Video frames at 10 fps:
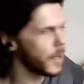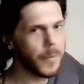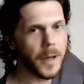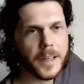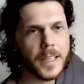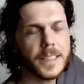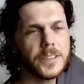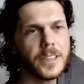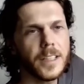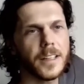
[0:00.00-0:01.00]

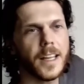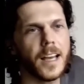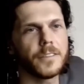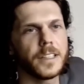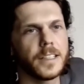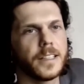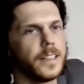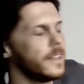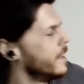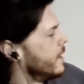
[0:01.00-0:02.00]
monetization on having
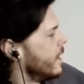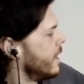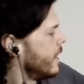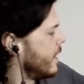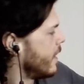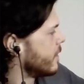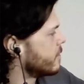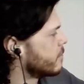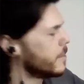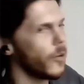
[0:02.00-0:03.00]
a
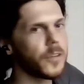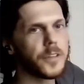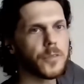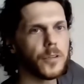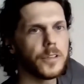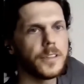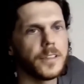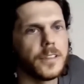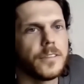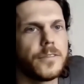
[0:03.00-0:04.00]
remote control
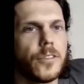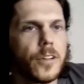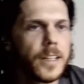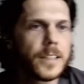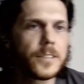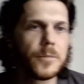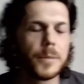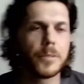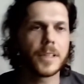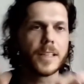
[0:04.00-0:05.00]
for it, so
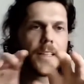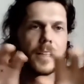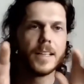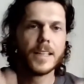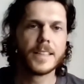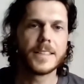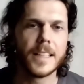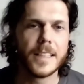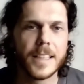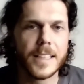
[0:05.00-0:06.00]
people can
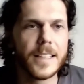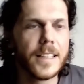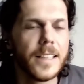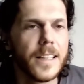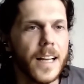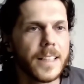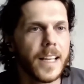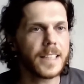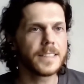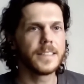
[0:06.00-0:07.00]
send in
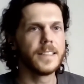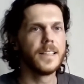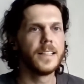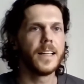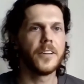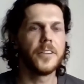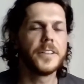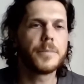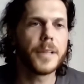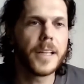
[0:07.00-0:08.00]
text,
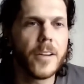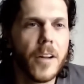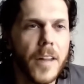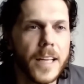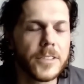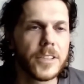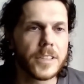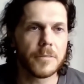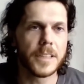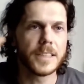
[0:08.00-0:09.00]
display here and all that. So just
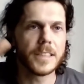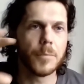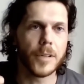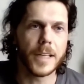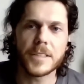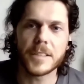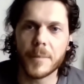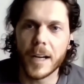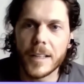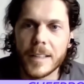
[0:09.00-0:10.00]
a really simple
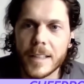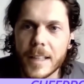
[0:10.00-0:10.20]
HTML.